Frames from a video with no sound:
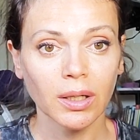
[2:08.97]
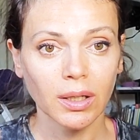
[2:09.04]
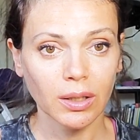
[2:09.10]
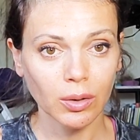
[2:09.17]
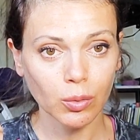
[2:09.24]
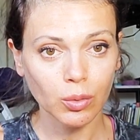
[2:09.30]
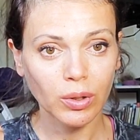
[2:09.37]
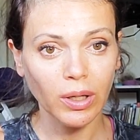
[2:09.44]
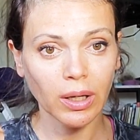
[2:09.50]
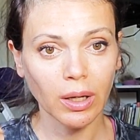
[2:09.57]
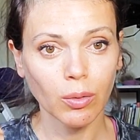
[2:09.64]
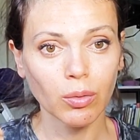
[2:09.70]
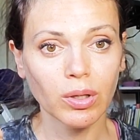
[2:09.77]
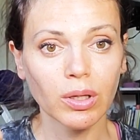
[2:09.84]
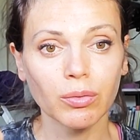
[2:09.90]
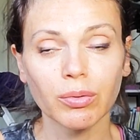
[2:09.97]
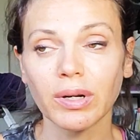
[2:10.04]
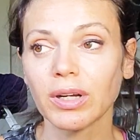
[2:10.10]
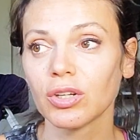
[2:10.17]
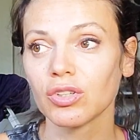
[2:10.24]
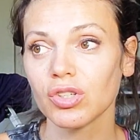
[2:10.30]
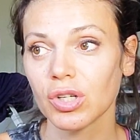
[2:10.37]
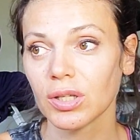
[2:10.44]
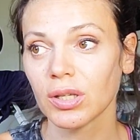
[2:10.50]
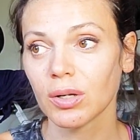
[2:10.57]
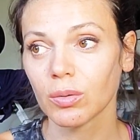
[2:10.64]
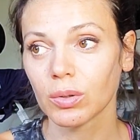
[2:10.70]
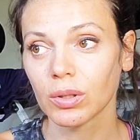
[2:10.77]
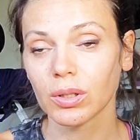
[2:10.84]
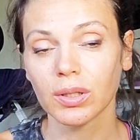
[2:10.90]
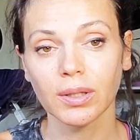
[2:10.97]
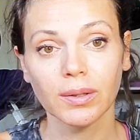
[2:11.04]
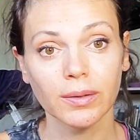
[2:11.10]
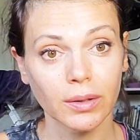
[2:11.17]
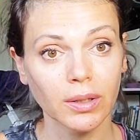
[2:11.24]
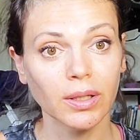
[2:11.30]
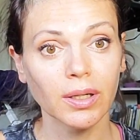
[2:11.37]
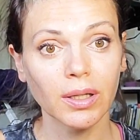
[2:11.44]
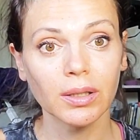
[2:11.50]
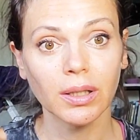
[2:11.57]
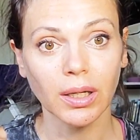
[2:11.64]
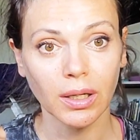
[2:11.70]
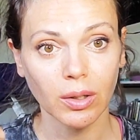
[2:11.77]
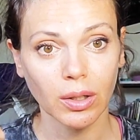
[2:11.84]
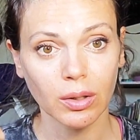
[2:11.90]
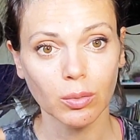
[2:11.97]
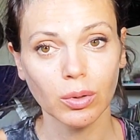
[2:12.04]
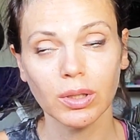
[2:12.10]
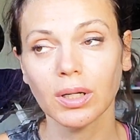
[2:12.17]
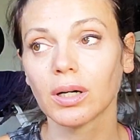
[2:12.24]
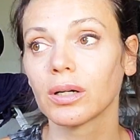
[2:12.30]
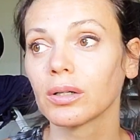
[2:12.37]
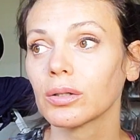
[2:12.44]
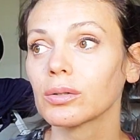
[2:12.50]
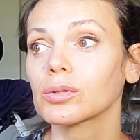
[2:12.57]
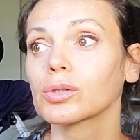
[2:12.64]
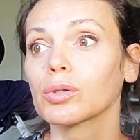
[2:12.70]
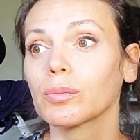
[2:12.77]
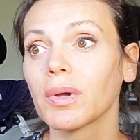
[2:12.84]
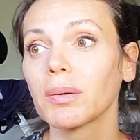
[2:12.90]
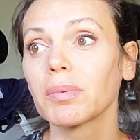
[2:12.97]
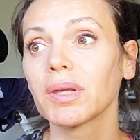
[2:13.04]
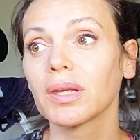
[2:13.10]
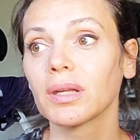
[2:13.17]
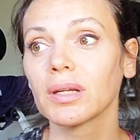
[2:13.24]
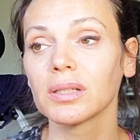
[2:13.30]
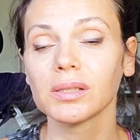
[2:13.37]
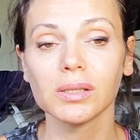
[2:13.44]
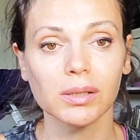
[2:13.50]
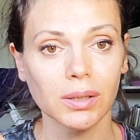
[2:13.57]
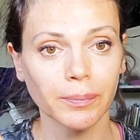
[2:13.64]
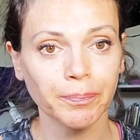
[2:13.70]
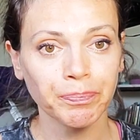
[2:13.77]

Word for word: in a good healthy range and they were killing it with cardio. So maybe it is